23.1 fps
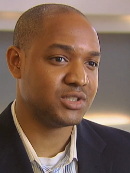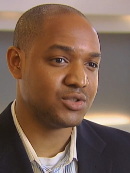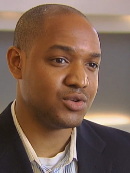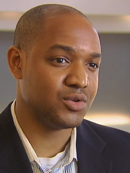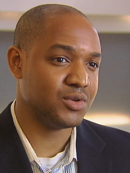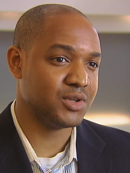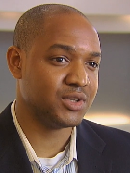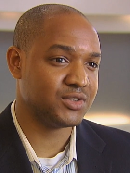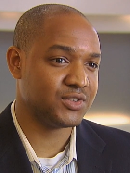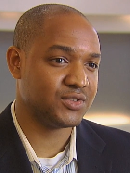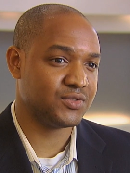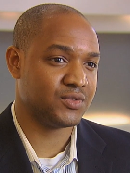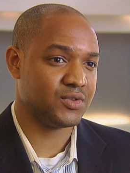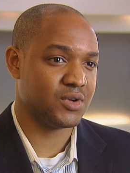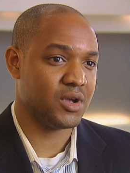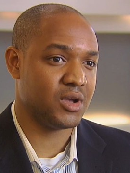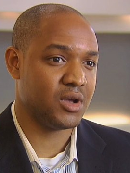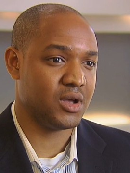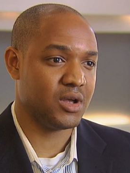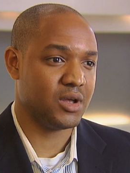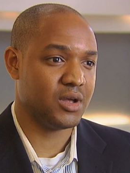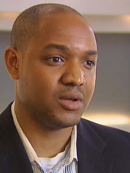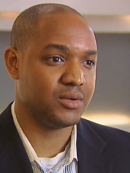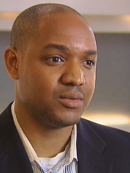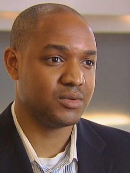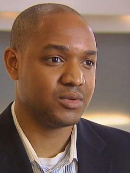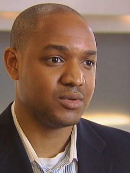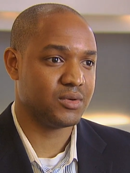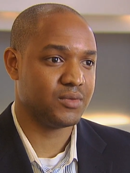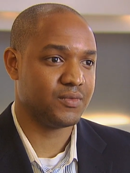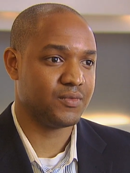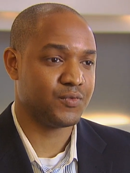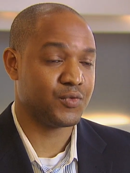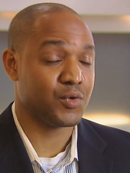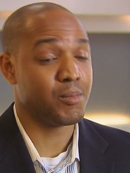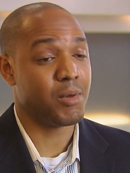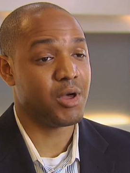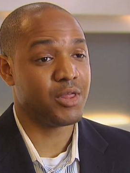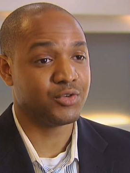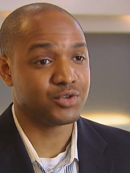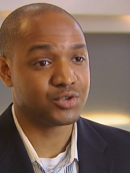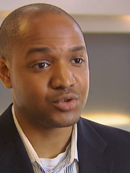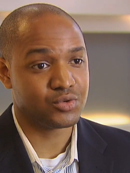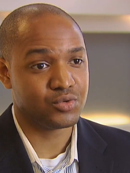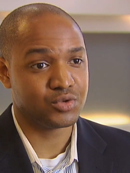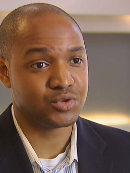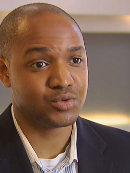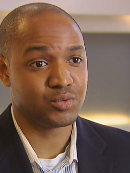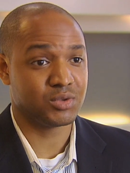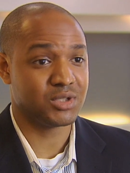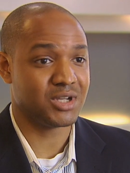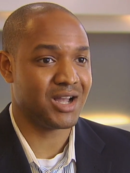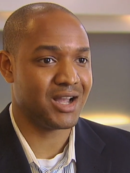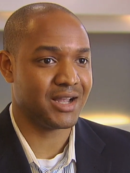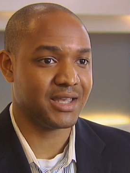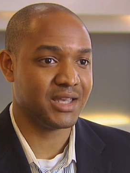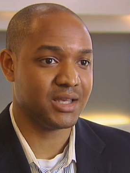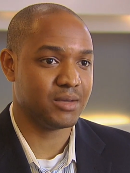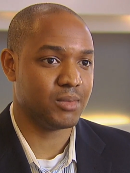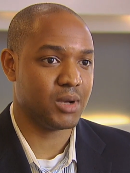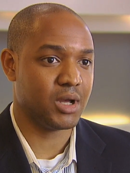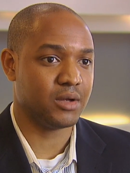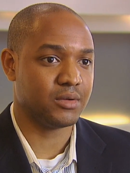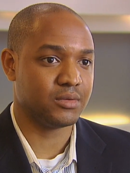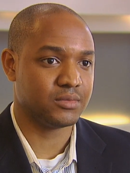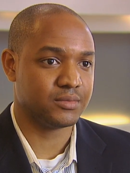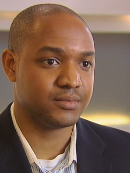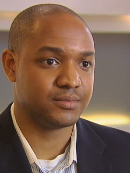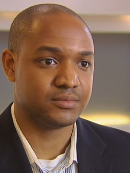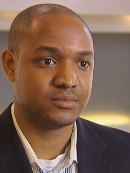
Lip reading: students from other schools were talking about.